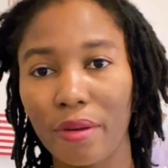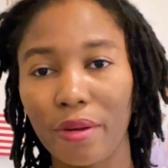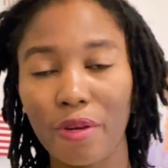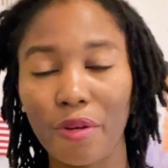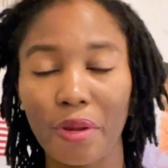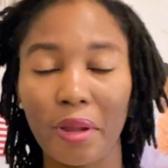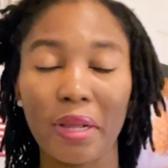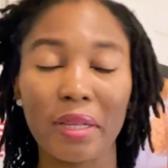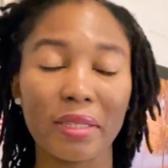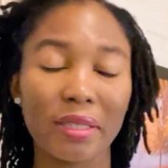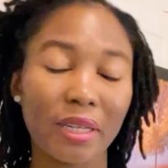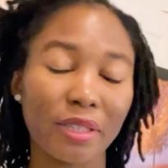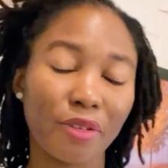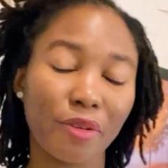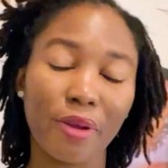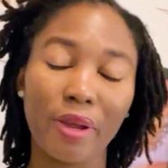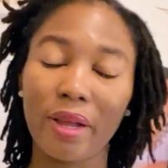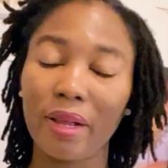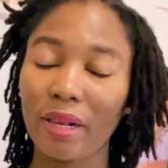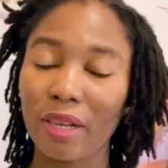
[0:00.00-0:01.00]
You can start your
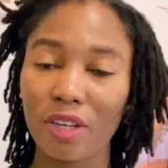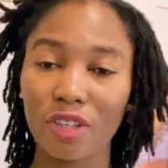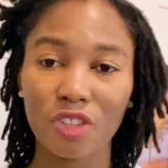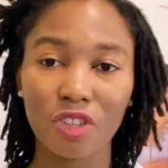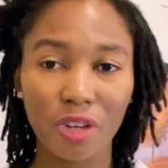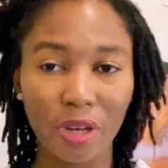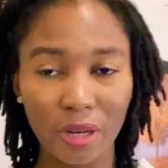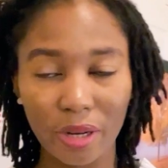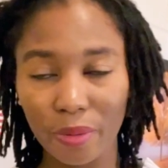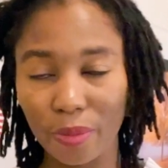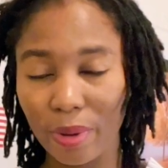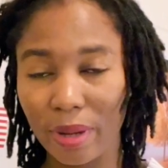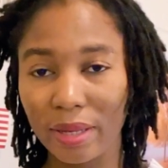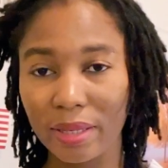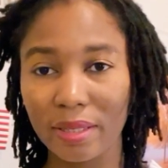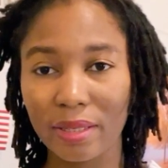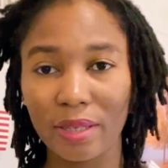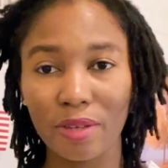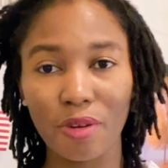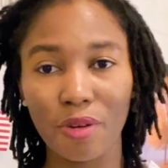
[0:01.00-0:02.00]
NCLEX journey
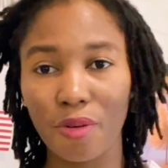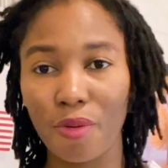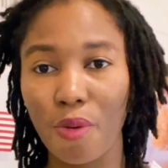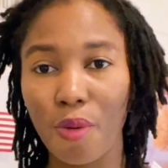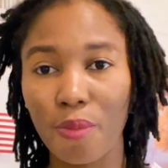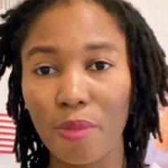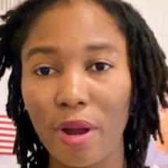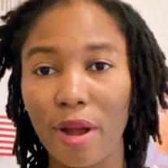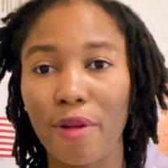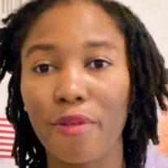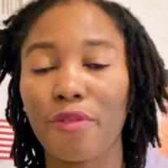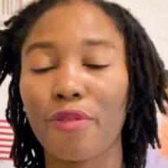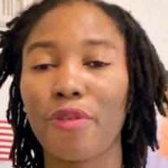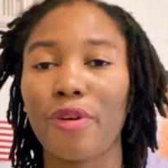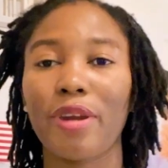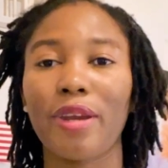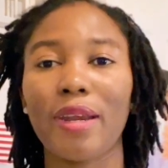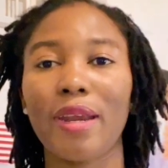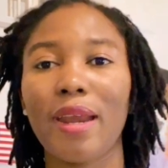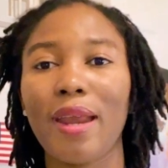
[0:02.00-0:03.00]
whilst in your home
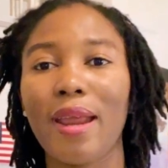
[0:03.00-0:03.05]
country,